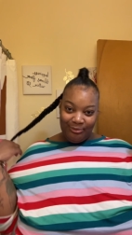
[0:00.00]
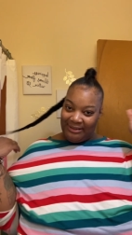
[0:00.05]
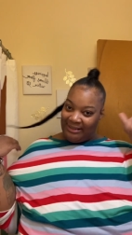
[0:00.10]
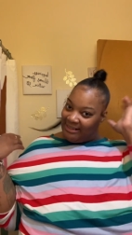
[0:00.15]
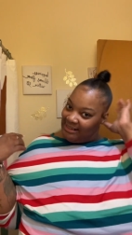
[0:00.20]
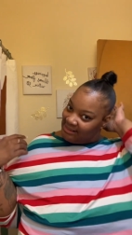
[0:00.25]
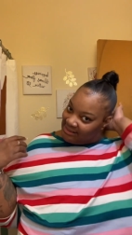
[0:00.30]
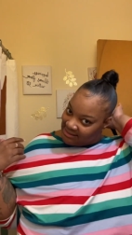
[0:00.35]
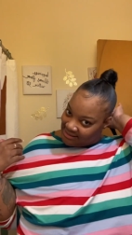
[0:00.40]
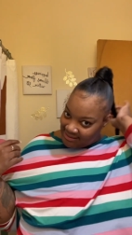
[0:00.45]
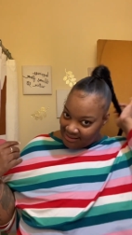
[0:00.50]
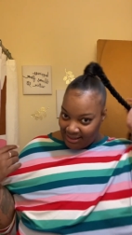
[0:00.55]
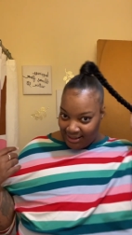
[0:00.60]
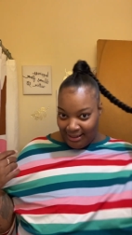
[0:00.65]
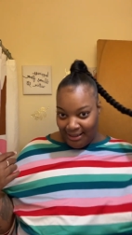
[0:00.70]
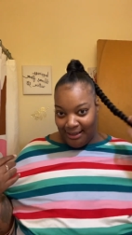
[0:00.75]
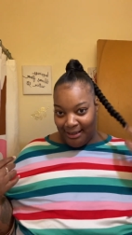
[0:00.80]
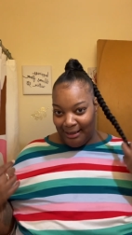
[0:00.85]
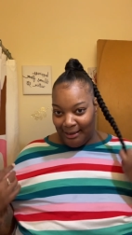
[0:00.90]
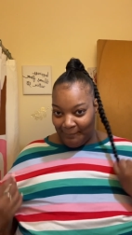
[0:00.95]
this
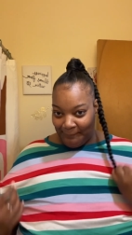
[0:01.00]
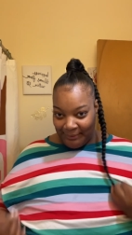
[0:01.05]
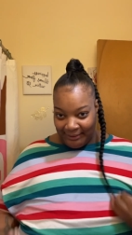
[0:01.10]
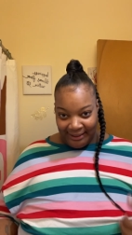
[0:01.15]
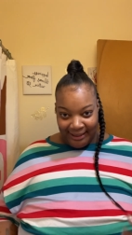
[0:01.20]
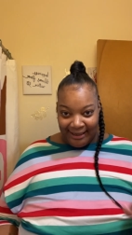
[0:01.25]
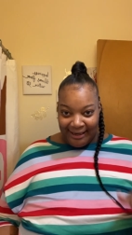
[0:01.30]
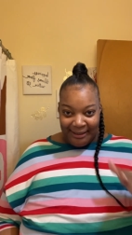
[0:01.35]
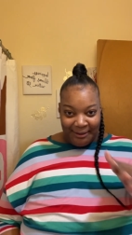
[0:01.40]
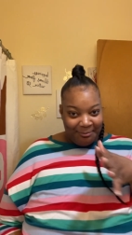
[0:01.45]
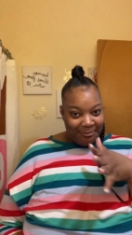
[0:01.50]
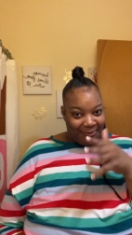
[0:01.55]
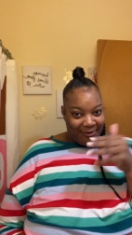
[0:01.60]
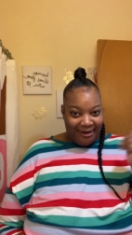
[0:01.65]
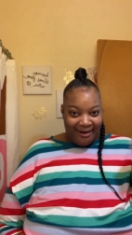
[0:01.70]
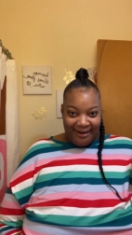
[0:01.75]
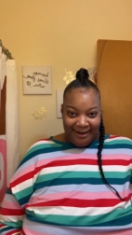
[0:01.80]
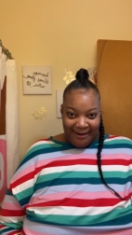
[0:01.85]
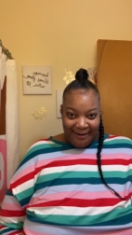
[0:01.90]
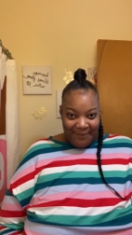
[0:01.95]
side, but I got a
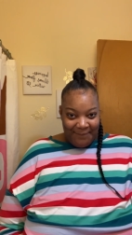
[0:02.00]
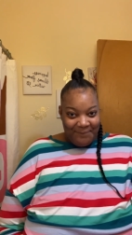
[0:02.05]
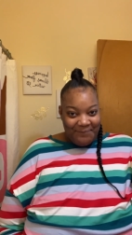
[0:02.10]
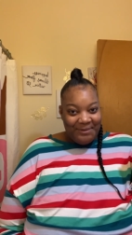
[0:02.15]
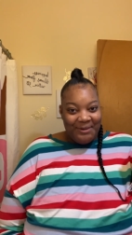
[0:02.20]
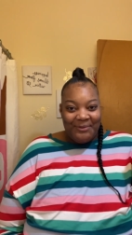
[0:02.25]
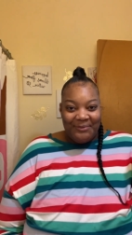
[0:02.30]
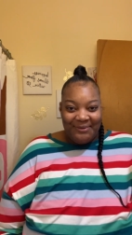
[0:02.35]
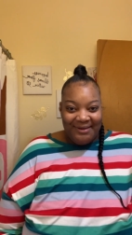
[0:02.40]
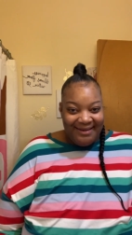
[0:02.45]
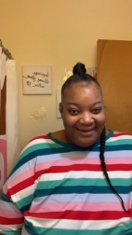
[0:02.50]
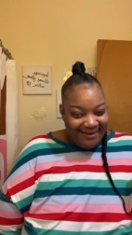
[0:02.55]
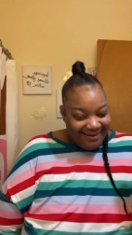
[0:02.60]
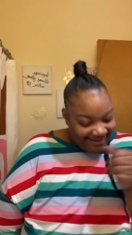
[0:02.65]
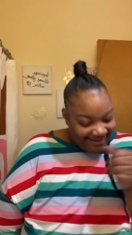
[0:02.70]
braid, period.